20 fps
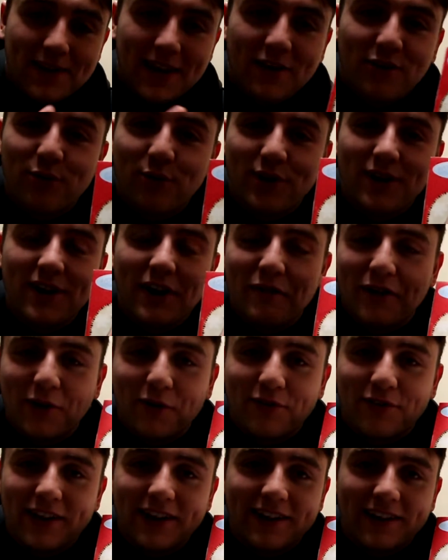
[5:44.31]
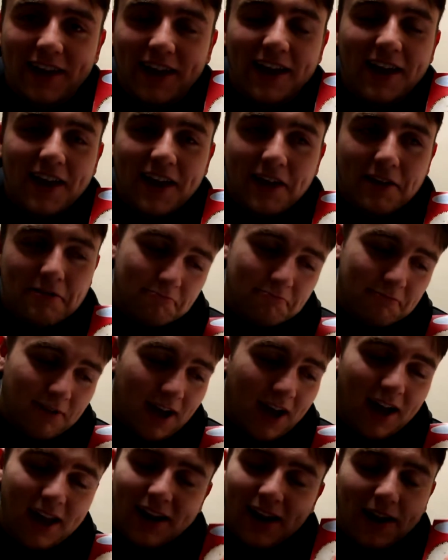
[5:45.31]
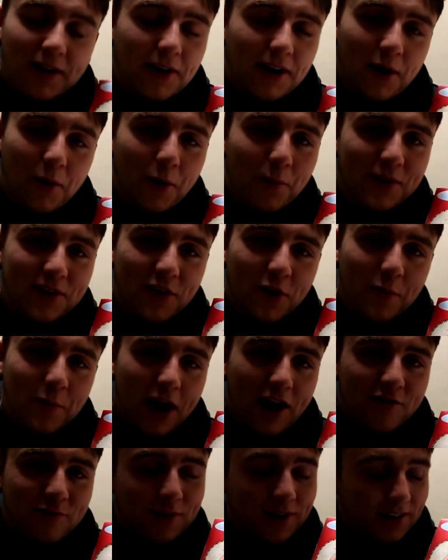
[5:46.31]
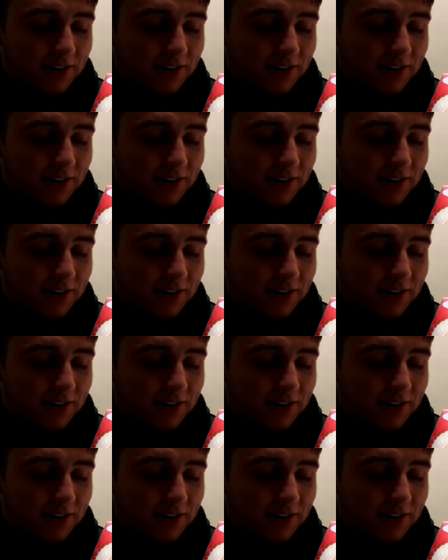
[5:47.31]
This one, if I don't stick to it, that won't be too bad for me,